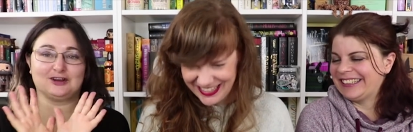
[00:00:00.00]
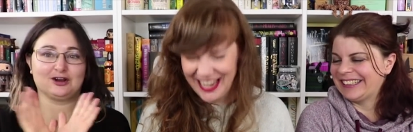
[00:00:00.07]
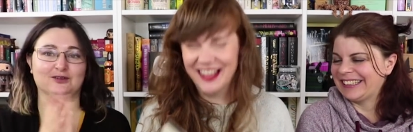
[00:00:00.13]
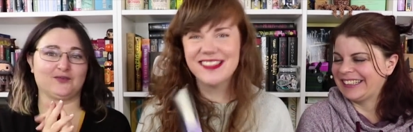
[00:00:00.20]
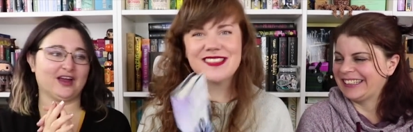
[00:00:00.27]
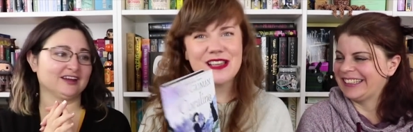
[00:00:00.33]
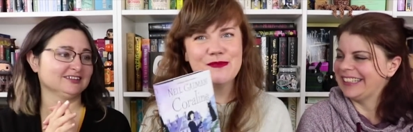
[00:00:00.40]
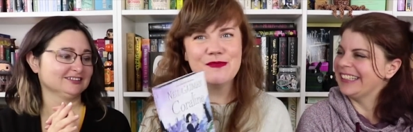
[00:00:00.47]

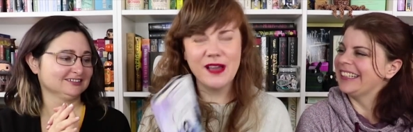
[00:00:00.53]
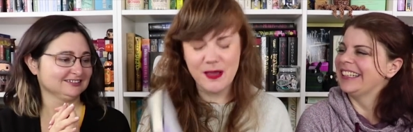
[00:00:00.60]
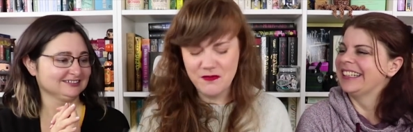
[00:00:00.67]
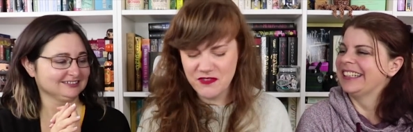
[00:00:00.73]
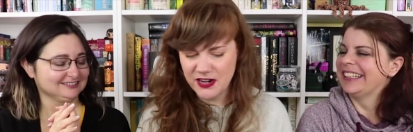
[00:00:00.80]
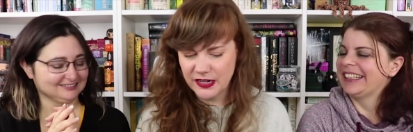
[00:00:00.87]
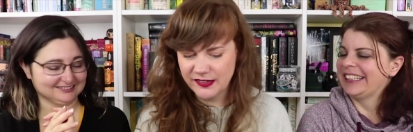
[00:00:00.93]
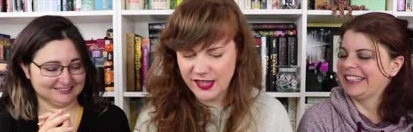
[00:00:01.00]
Speaker 1: Yeah, so I'm,
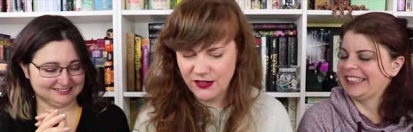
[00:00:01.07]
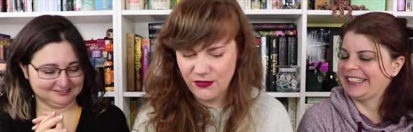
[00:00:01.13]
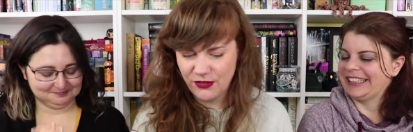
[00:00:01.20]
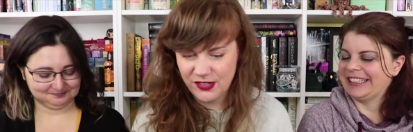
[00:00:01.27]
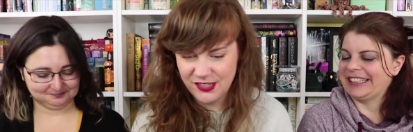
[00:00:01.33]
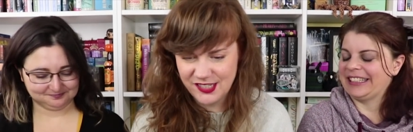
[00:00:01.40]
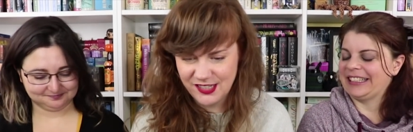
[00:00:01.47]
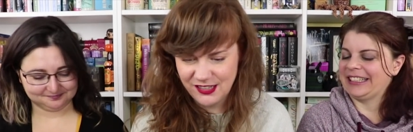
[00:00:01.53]
I'm very excited
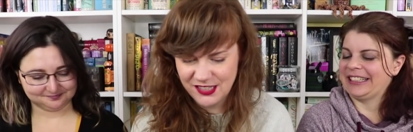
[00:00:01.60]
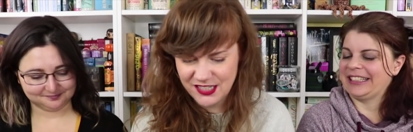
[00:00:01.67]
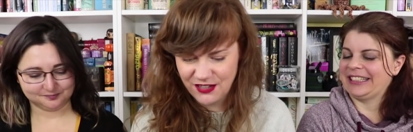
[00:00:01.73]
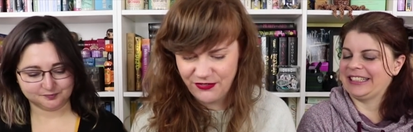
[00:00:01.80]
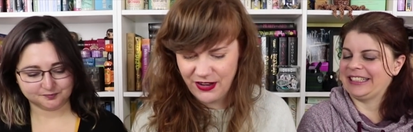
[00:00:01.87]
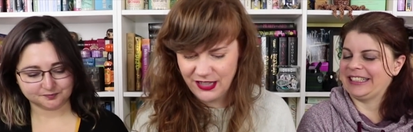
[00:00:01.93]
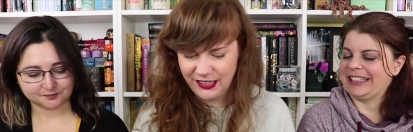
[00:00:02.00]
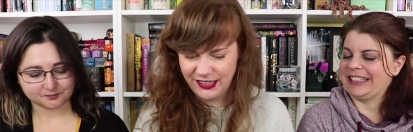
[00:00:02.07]
for, to,
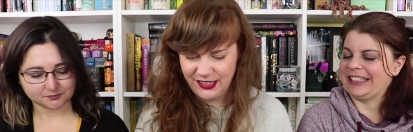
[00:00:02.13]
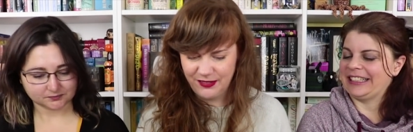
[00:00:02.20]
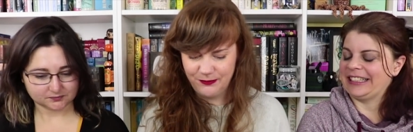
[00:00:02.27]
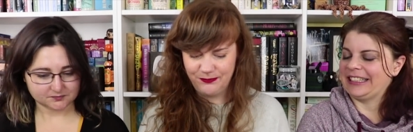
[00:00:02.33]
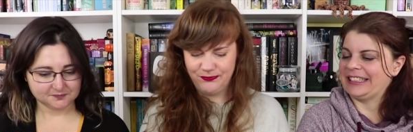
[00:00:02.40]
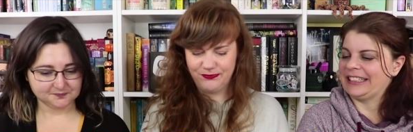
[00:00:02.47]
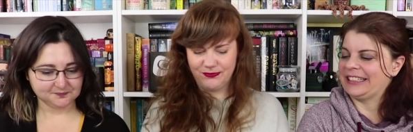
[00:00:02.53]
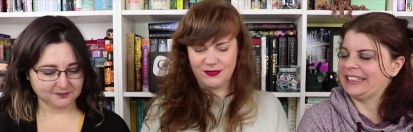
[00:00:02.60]
to finally
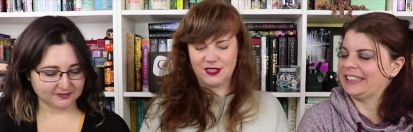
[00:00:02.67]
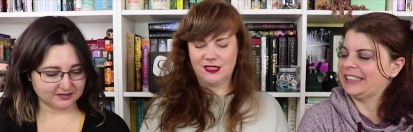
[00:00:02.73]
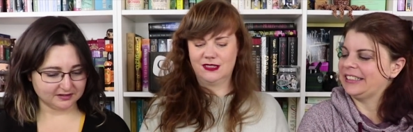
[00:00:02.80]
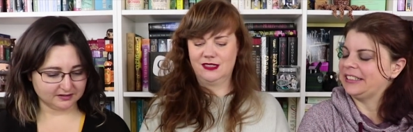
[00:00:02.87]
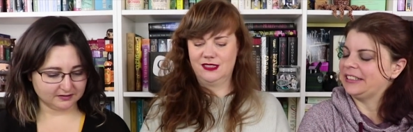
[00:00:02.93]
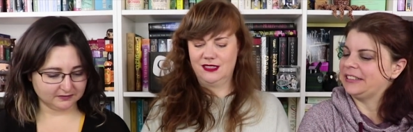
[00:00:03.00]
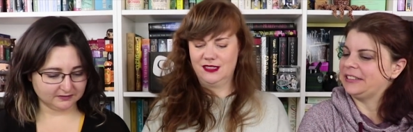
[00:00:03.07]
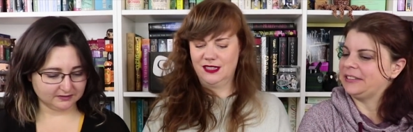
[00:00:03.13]

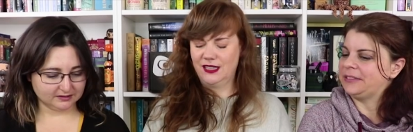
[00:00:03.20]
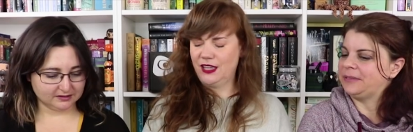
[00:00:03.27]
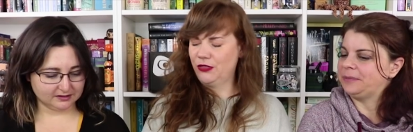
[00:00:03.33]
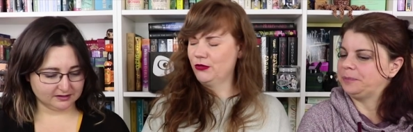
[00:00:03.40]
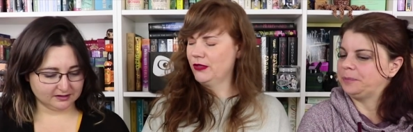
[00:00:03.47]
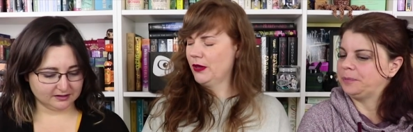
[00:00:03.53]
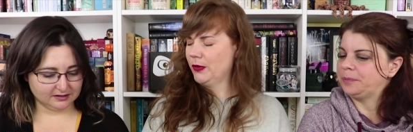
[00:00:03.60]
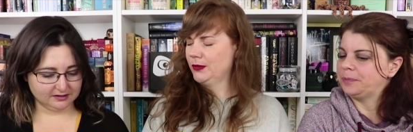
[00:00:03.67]

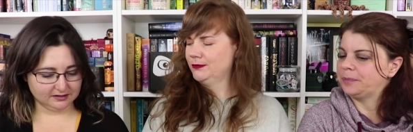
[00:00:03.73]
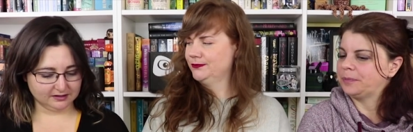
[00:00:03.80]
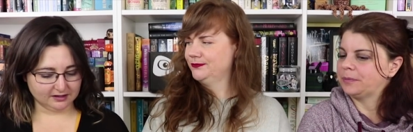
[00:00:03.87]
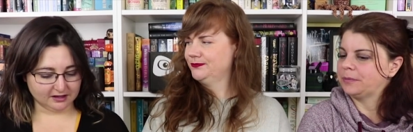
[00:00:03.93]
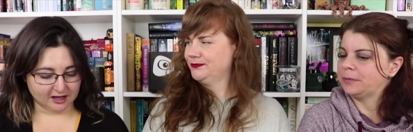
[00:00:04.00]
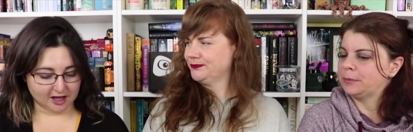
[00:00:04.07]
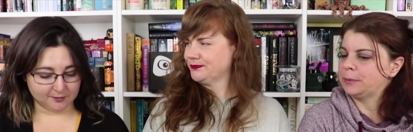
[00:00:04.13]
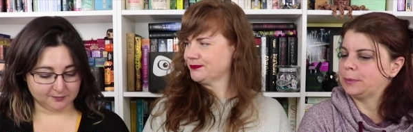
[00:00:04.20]
get through that one.
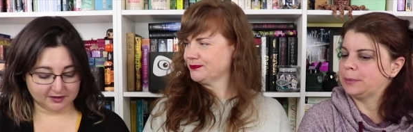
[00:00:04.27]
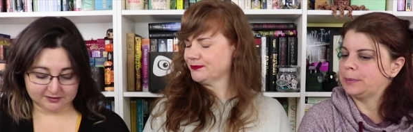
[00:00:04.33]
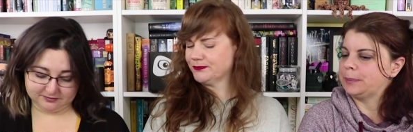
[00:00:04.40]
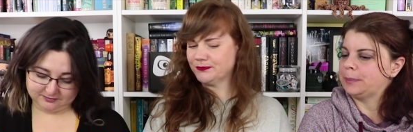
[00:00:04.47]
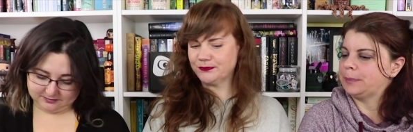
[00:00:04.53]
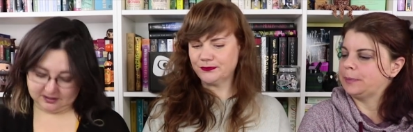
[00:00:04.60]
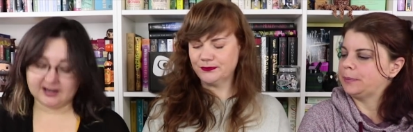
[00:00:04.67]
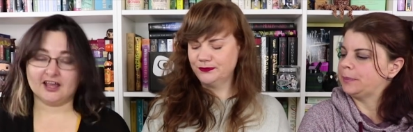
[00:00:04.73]
Speaker 2: Um,
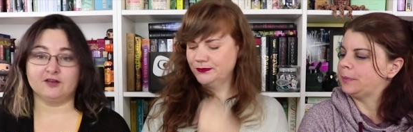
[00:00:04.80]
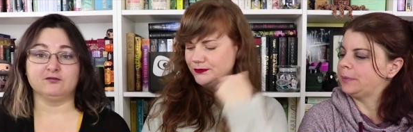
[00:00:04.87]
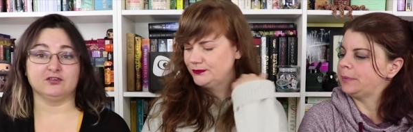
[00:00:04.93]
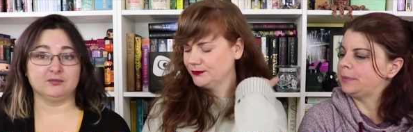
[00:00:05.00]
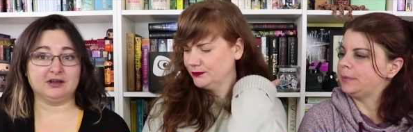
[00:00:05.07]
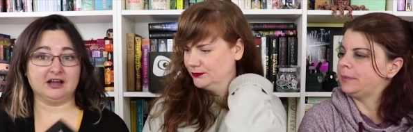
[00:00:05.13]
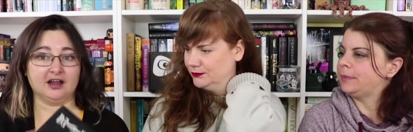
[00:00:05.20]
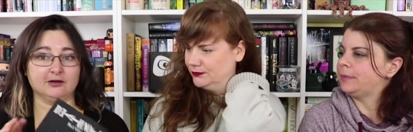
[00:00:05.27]
and again,
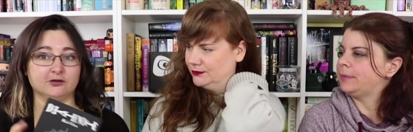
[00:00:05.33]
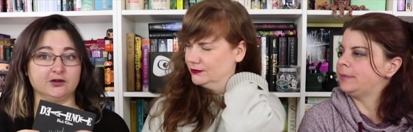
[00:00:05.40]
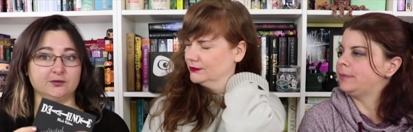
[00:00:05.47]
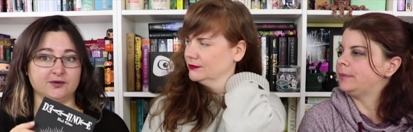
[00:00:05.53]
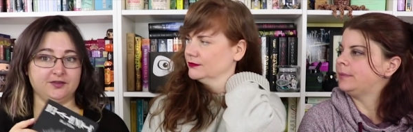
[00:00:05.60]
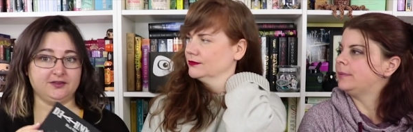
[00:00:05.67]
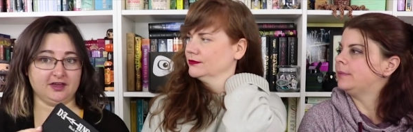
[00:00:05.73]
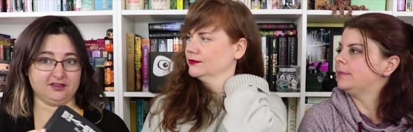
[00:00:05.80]
for me, I'm
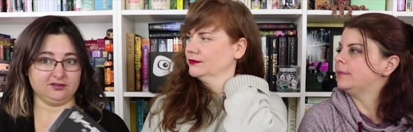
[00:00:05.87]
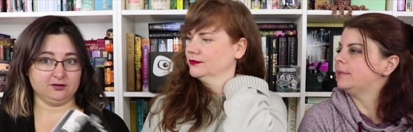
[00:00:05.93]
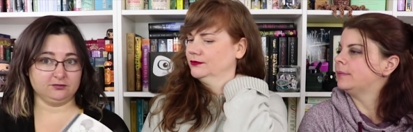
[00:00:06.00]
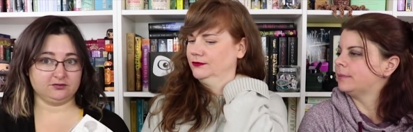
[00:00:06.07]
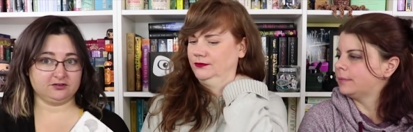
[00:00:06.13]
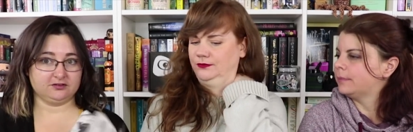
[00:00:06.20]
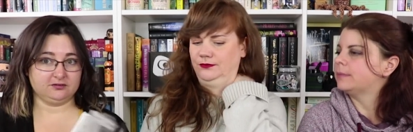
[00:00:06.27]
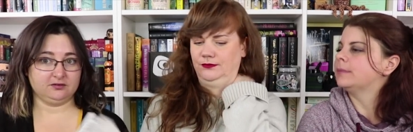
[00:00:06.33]
going with Death
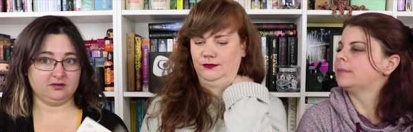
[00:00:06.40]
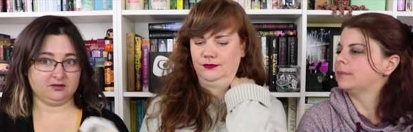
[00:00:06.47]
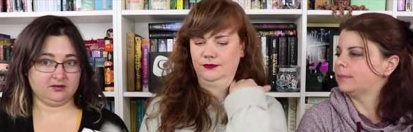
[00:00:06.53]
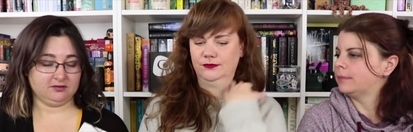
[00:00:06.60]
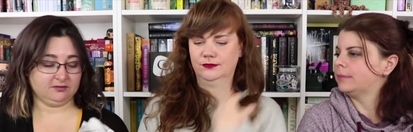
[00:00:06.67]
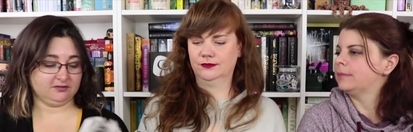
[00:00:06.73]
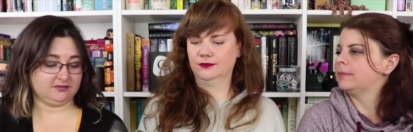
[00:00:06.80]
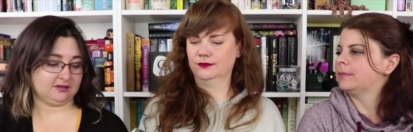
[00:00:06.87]
Note.
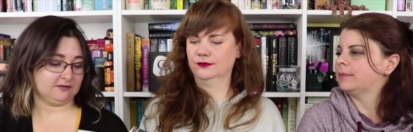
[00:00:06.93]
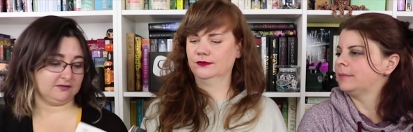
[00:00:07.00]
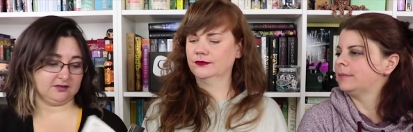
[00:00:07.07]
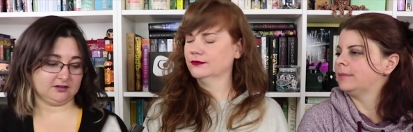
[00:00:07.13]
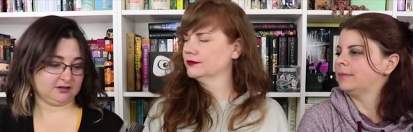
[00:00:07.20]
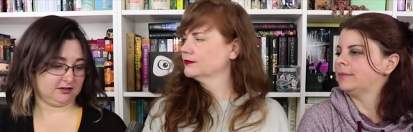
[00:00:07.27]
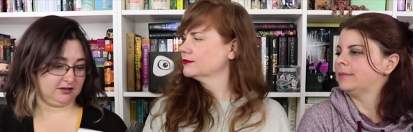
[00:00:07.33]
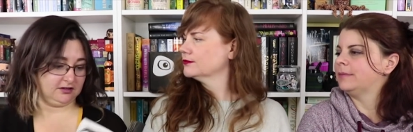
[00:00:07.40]

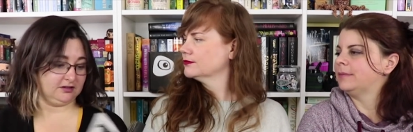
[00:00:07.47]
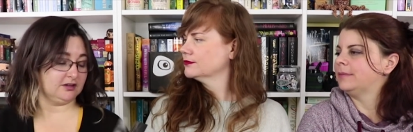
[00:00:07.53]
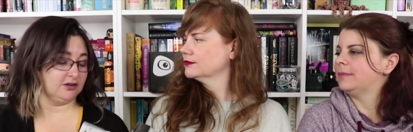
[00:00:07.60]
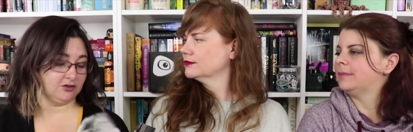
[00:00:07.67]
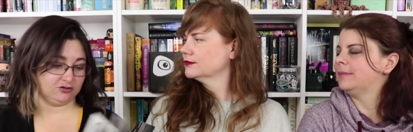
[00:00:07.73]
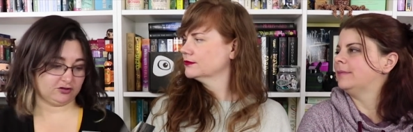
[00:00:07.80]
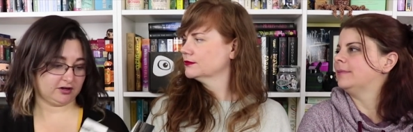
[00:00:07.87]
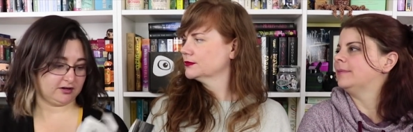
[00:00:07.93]
Definitely
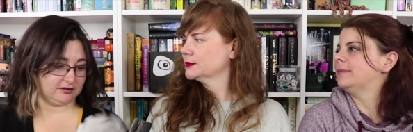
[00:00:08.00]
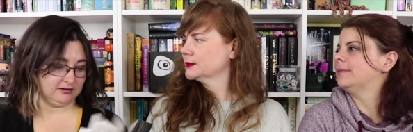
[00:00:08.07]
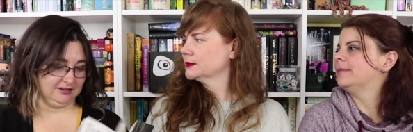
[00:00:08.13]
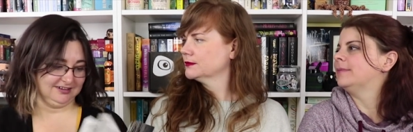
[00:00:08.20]
illustrated.